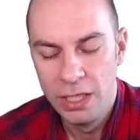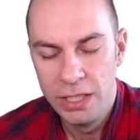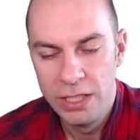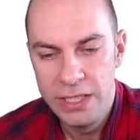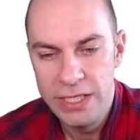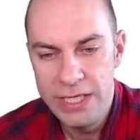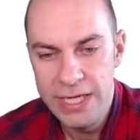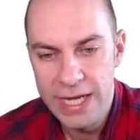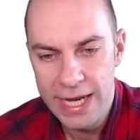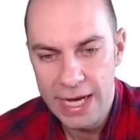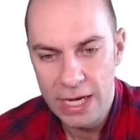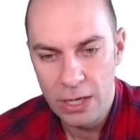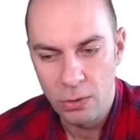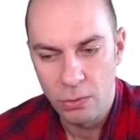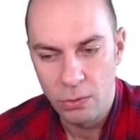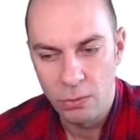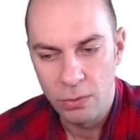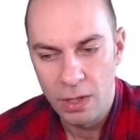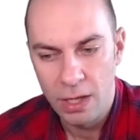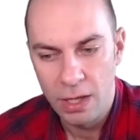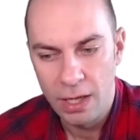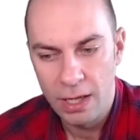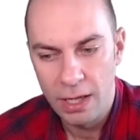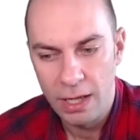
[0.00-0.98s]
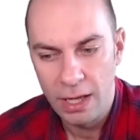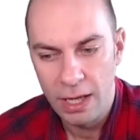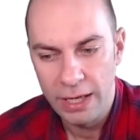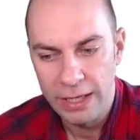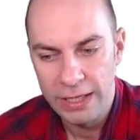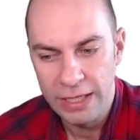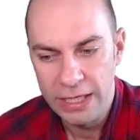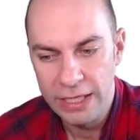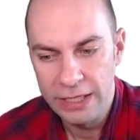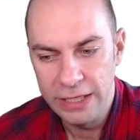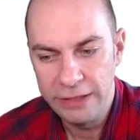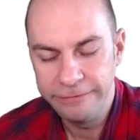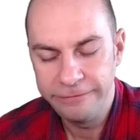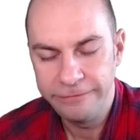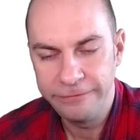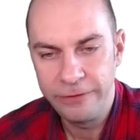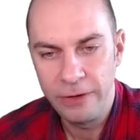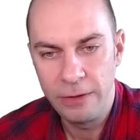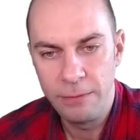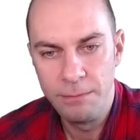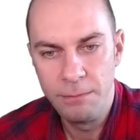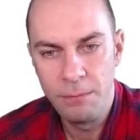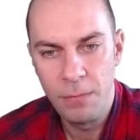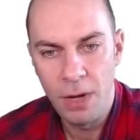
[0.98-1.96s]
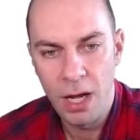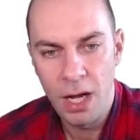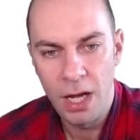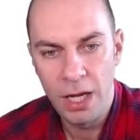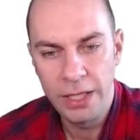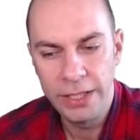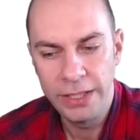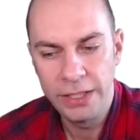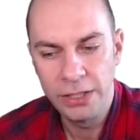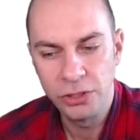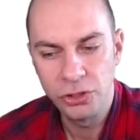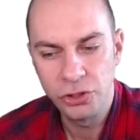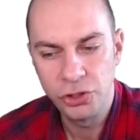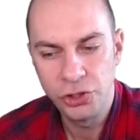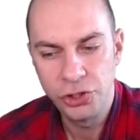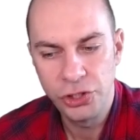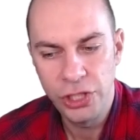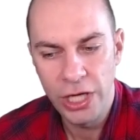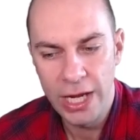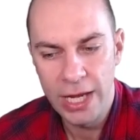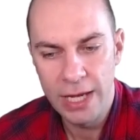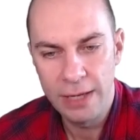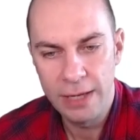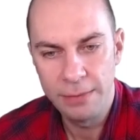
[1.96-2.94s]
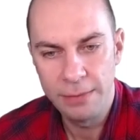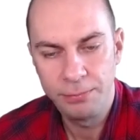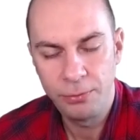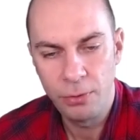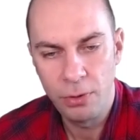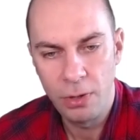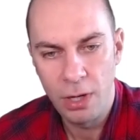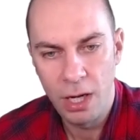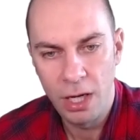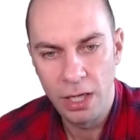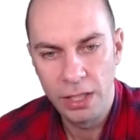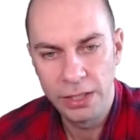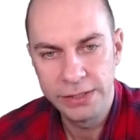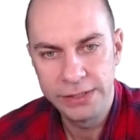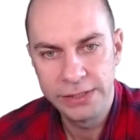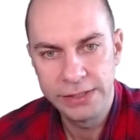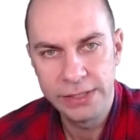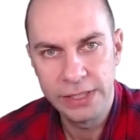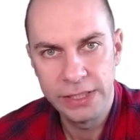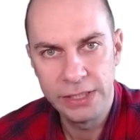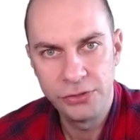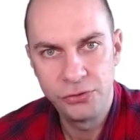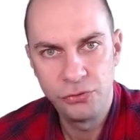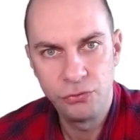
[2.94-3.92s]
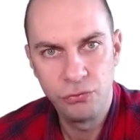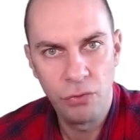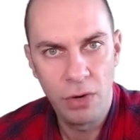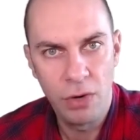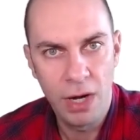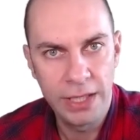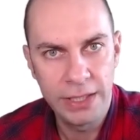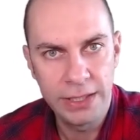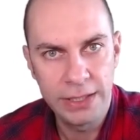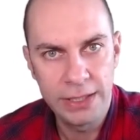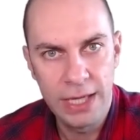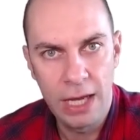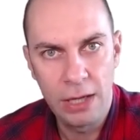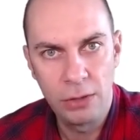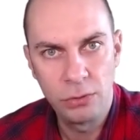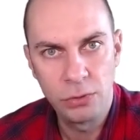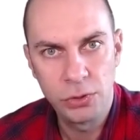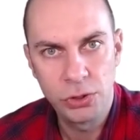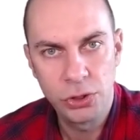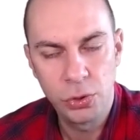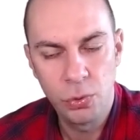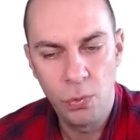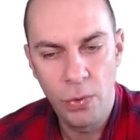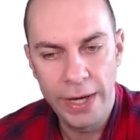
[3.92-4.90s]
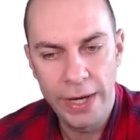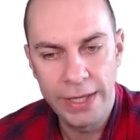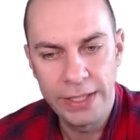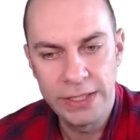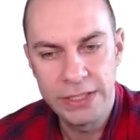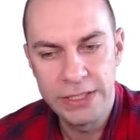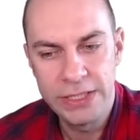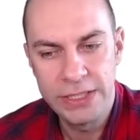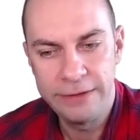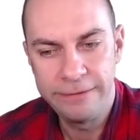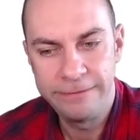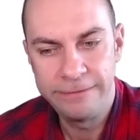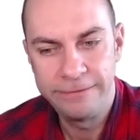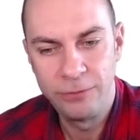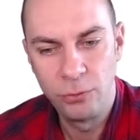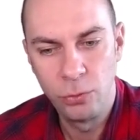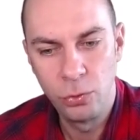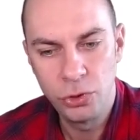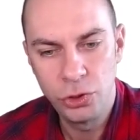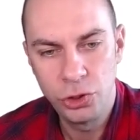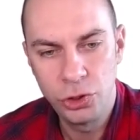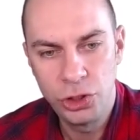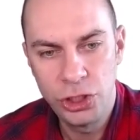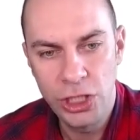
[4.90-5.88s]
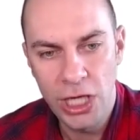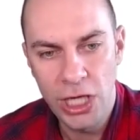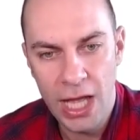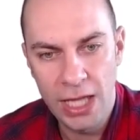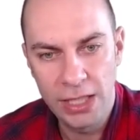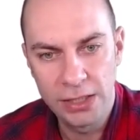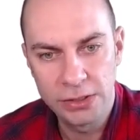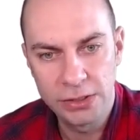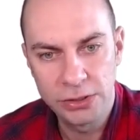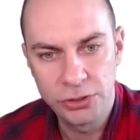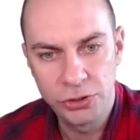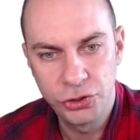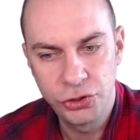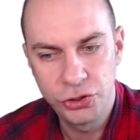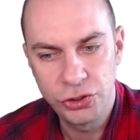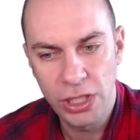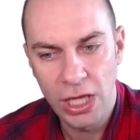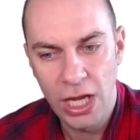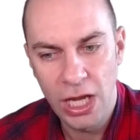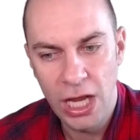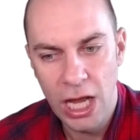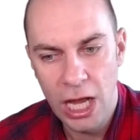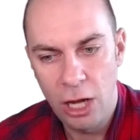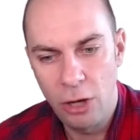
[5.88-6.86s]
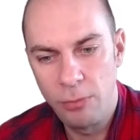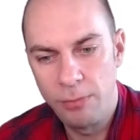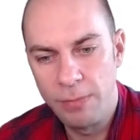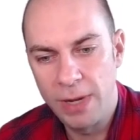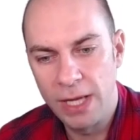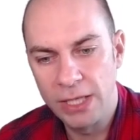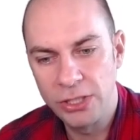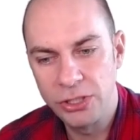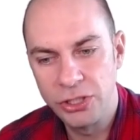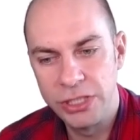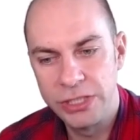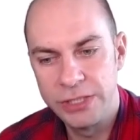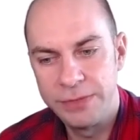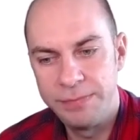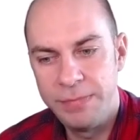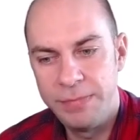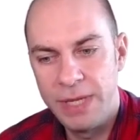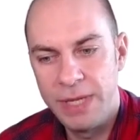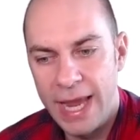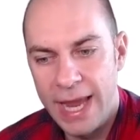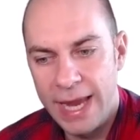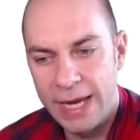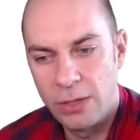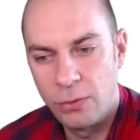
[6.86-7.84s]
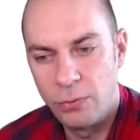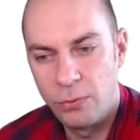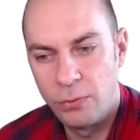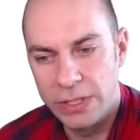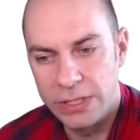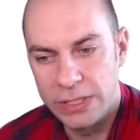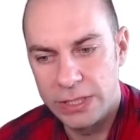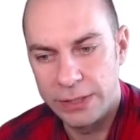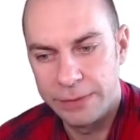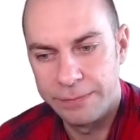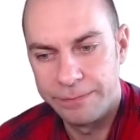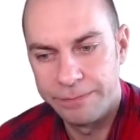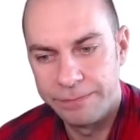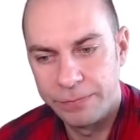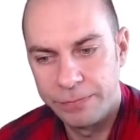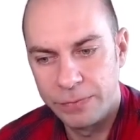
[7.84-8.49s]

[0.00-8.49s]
Now, if my share price is right now $24, how much is my equity?